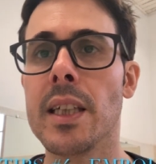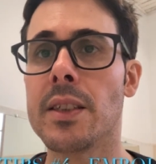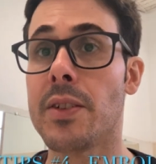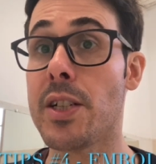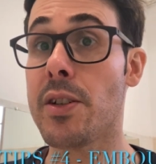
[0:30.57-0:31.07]

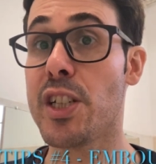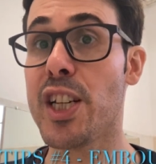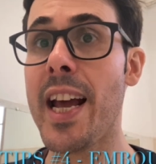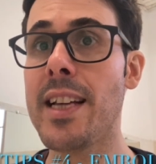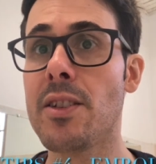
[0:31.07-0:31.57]
stretch our
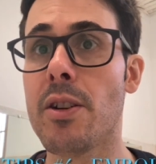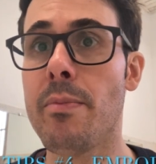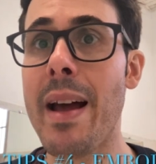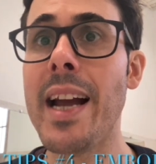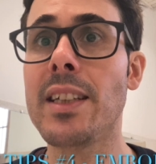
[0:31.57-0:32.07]
chest, our
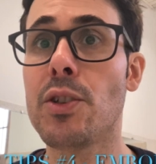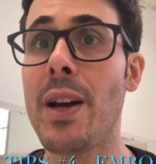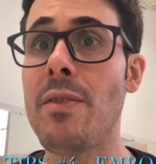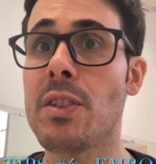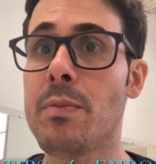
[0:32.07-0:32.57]
back, to
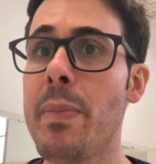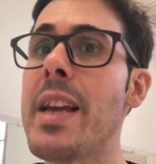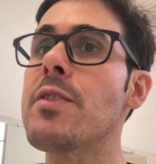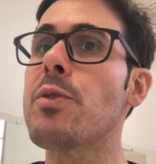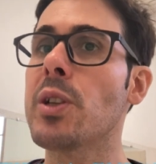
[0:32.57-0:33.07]
have
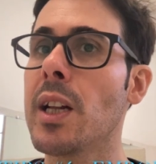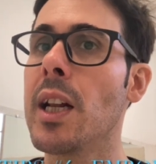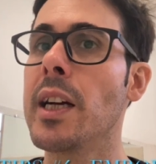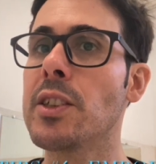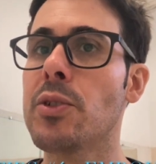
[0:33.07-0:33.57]
space for the
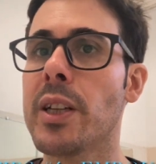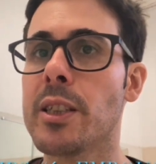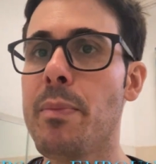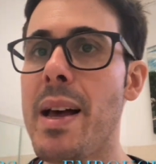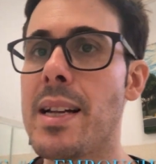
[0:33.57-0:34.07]
lungs to
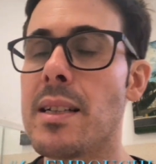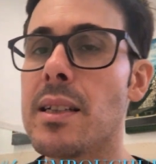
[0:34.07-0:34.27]
expand.